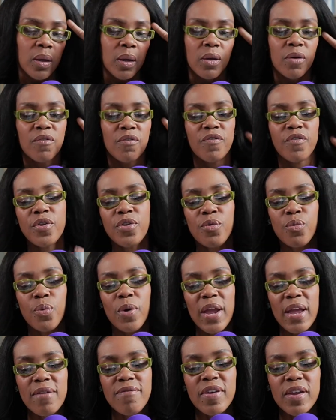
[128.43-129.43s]
For the
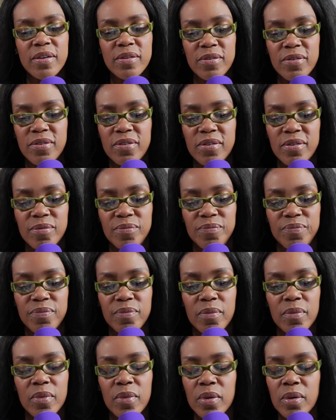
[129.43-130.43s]
Ravens,
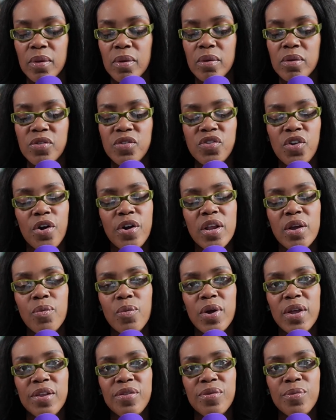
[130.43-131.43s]
starting
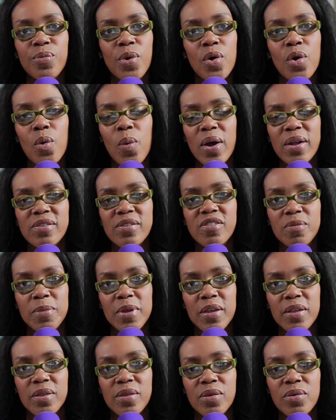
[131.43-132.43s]
with Roquan Smith,